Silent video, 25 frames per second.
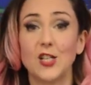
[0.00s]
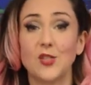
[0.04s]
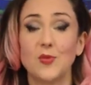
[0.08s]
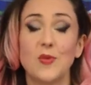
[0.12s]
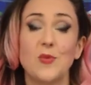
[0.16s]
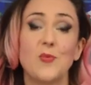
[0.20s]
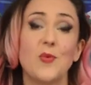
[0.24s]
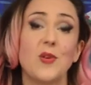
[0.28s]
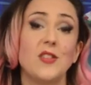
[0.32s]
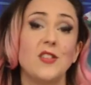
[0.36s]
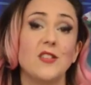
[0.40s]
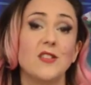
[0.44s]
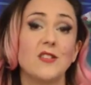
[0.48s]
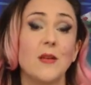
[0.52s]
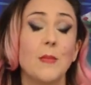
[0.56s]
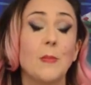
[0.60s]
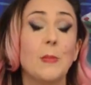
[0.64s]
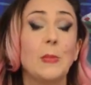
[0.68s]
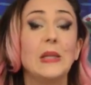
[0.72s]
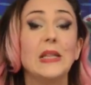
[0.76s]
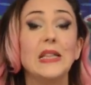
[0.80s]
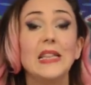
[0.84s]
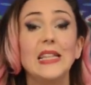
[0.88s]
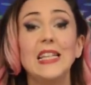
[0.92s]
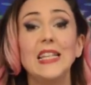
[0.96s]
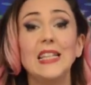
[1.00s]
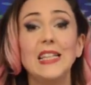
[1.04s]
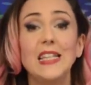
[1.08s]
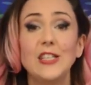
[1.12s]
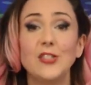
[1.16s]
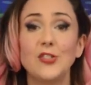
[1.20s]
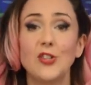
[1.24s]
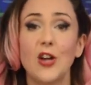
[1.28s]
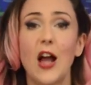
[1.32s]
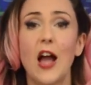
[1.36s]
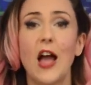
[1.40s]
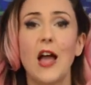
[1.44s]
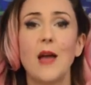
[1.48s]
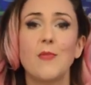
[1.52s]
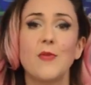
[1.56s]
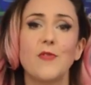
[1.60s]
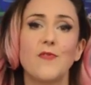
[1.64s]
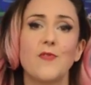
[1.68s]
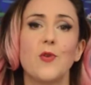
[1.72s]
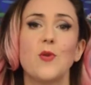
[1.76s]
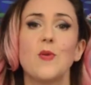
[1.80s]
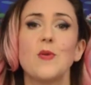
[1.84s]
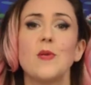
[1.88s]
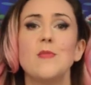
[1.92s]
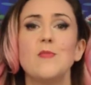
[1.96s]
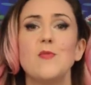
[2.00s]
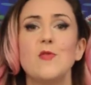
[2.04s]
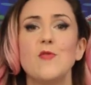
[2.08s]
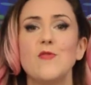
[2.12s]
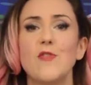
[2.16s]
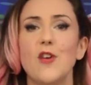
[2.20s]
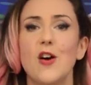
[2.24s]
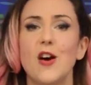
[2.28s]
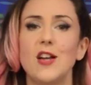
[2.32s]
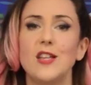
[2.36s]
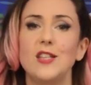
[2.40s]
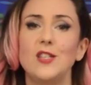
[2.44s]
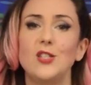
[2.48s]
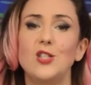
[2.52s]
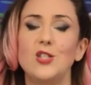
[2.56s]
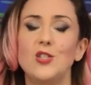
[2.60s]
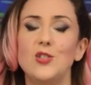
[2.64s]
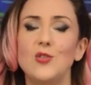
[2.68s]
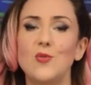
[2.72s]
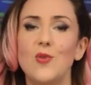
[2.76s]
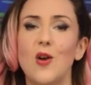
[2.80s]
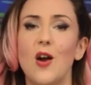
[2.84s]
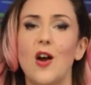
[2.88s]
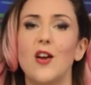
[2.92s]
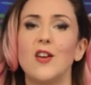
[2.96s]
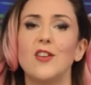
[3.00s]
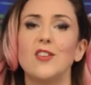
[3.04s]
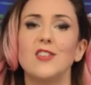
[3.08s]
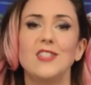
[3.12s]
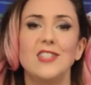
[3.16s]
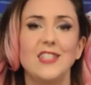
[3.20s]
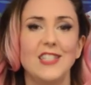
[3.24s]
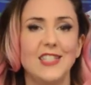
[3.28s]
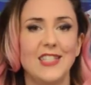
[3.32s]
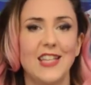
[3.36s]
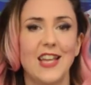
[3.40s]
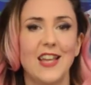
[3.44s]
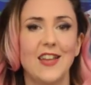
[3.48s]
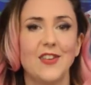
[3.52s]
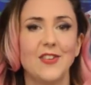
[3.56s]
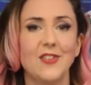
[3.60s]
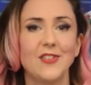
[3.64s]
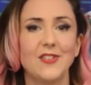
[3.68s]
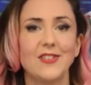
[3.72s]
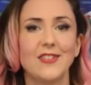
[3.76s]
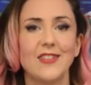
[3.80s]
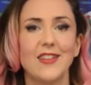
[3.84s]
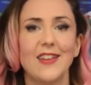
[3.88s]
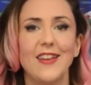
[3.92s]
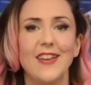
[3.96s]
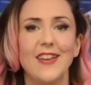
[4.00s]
We want this completely dry before we move on to our details.